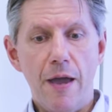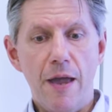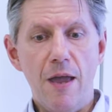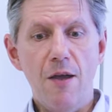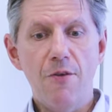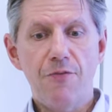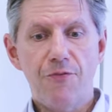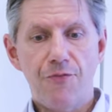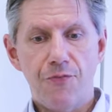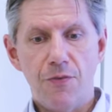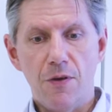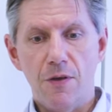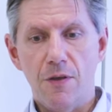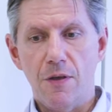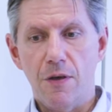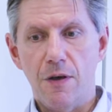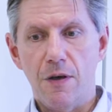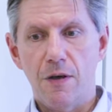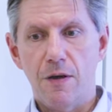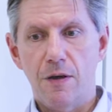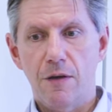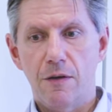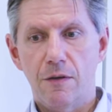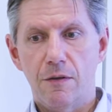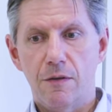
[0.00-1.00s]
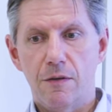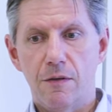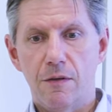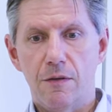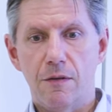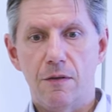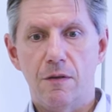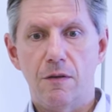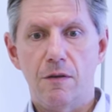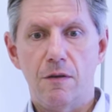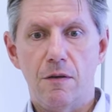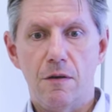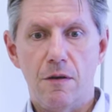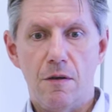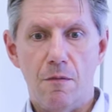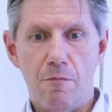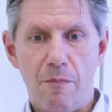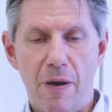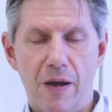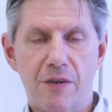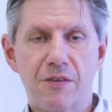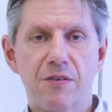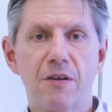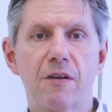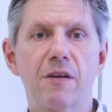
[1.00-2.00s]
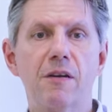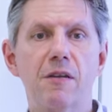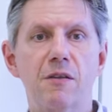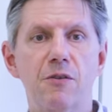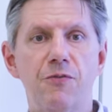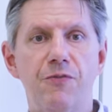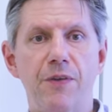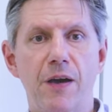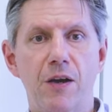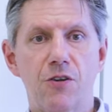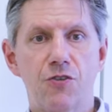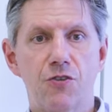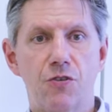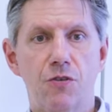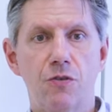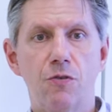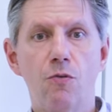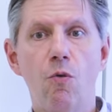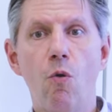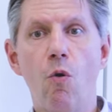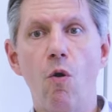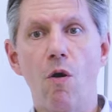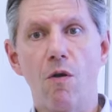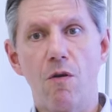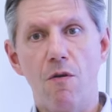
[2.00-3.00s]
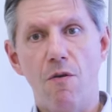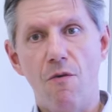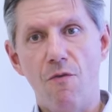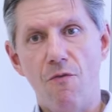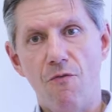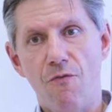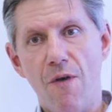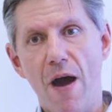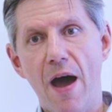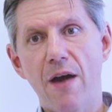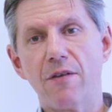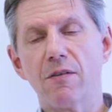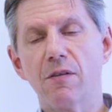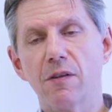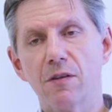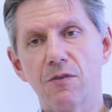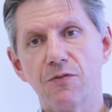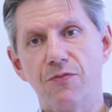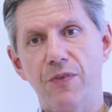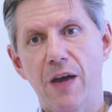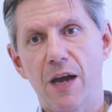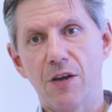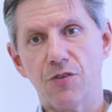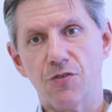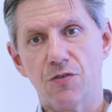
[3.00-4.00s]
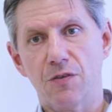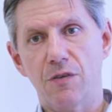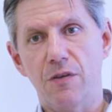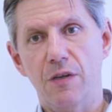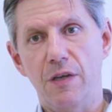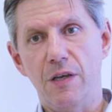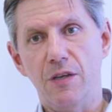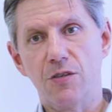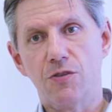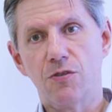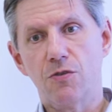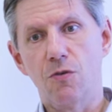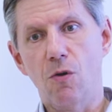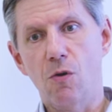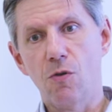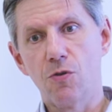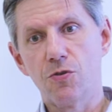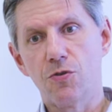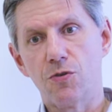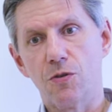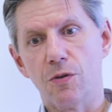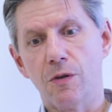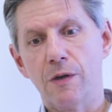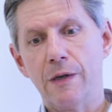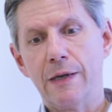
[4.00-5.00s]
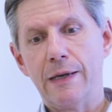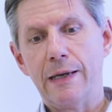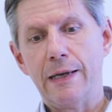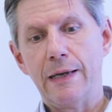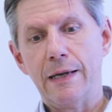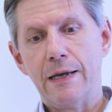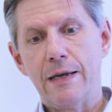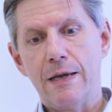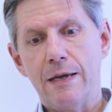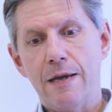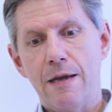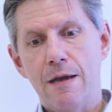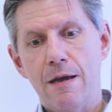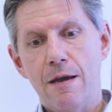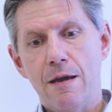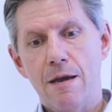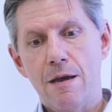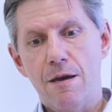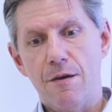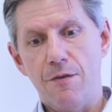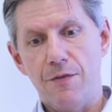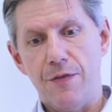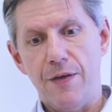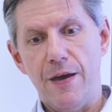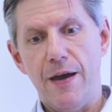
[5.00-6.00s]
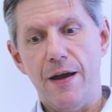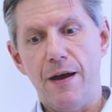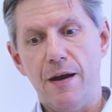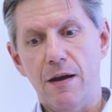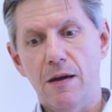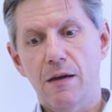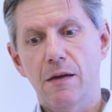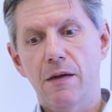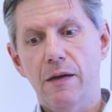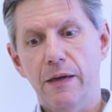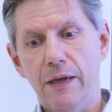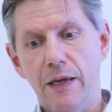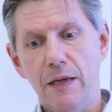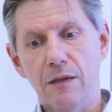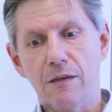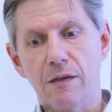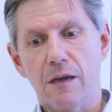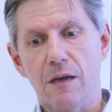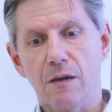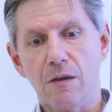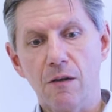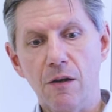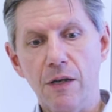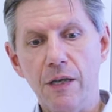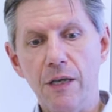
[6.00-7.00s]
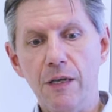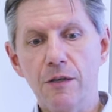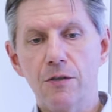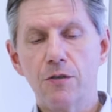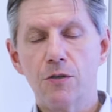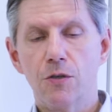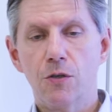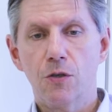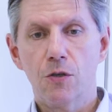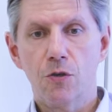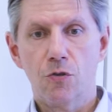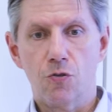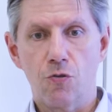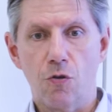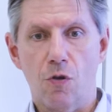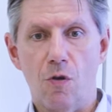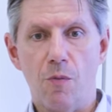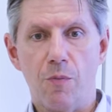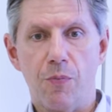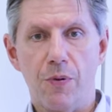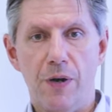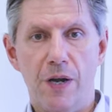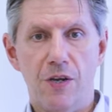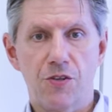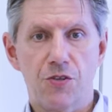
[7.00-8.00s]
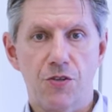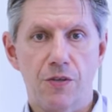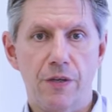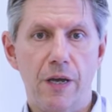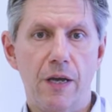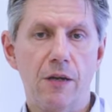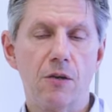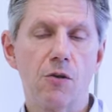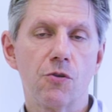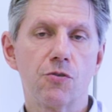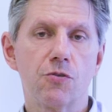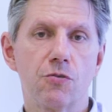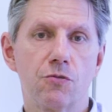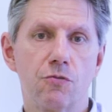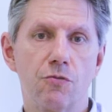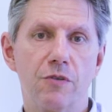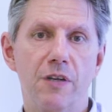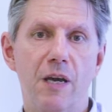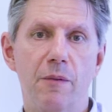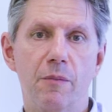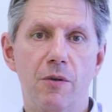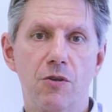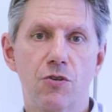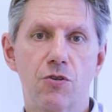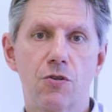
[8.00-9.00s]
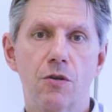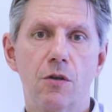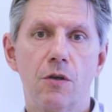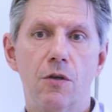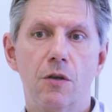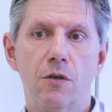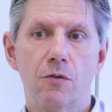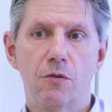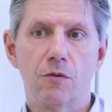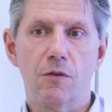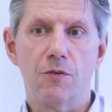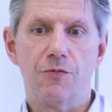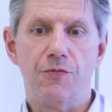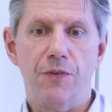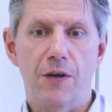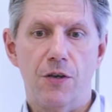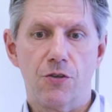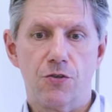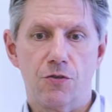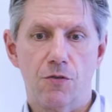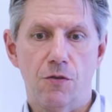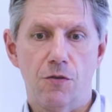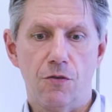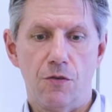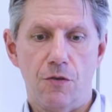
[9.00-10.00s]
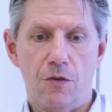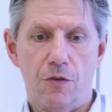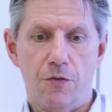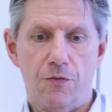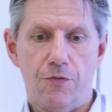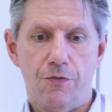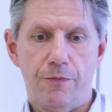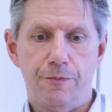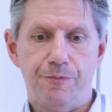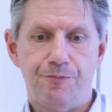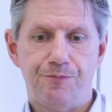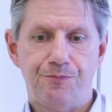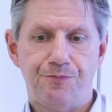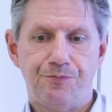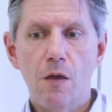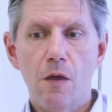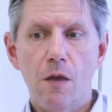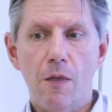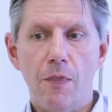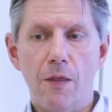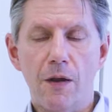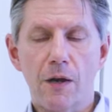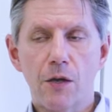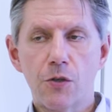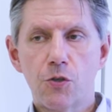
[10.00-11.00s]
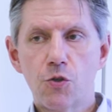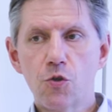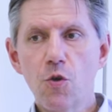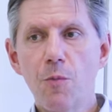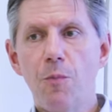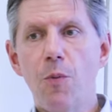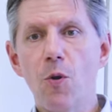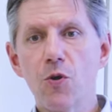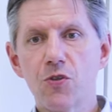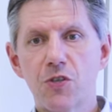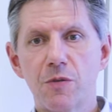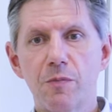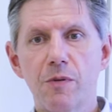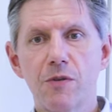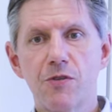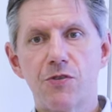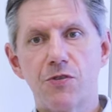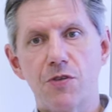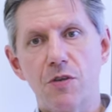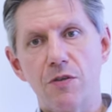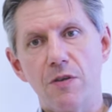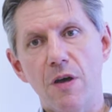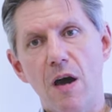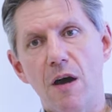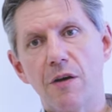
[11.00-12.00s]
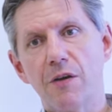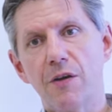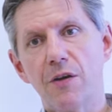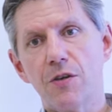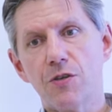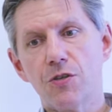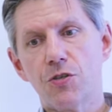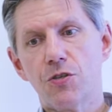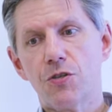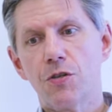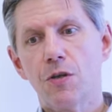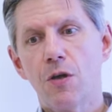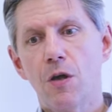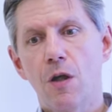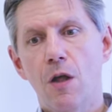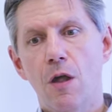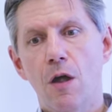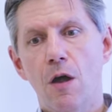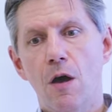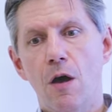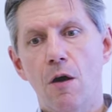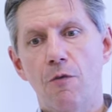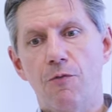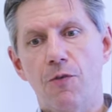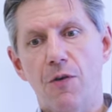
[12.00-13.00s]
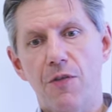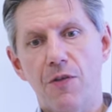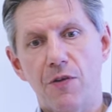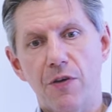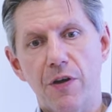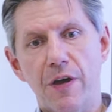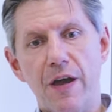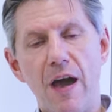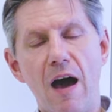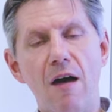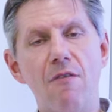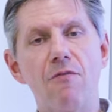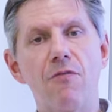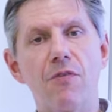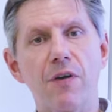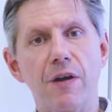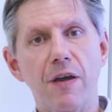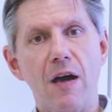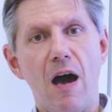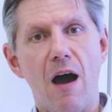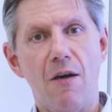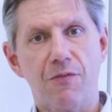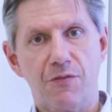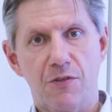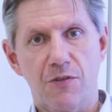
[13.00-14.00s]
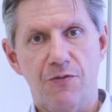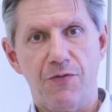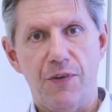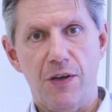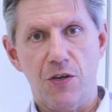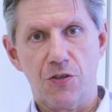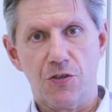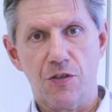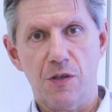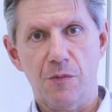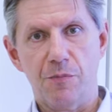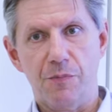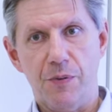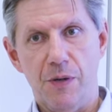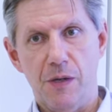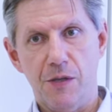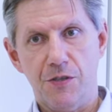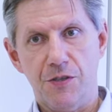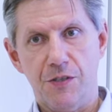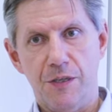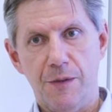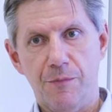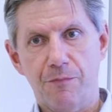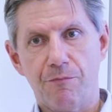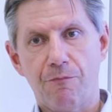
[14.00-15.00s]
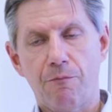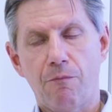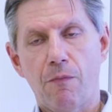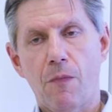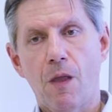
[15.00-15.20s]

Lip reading: If bacterial infection or viral infection is also there, it can lead to compression and also to damage the facial nerve. There are two possible scenarios for the recovery after facial palsy.